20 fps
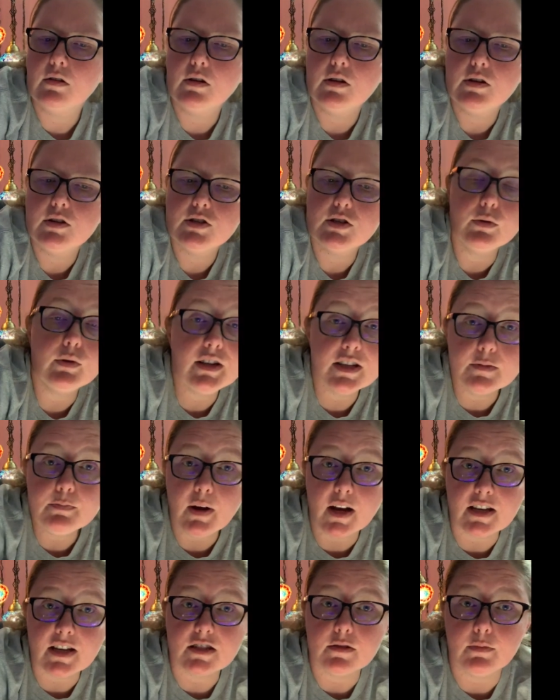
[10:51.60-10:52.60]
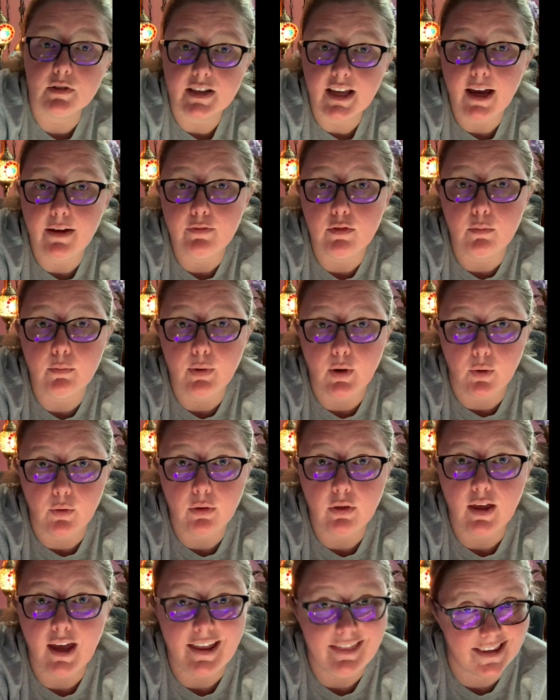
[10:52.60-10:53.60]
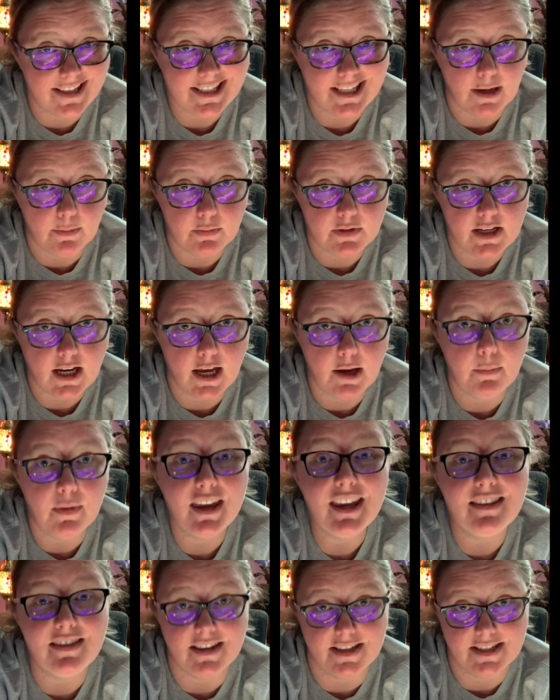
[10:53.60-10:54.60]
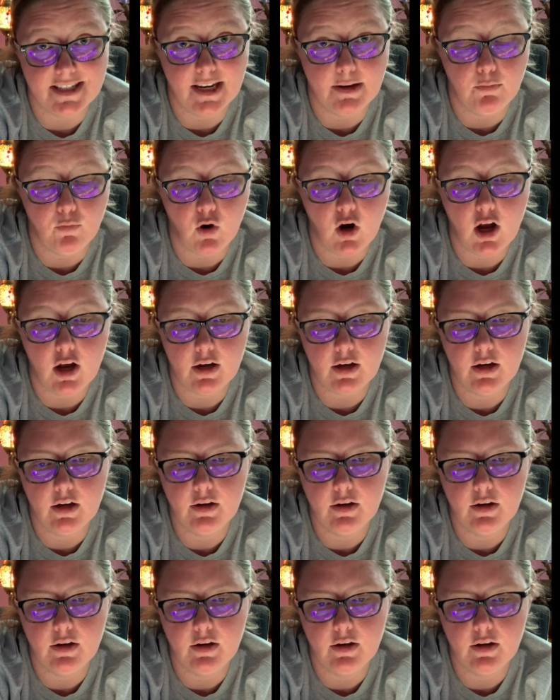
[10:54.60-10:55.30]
So it is possible to have them both at the same time in the same rock.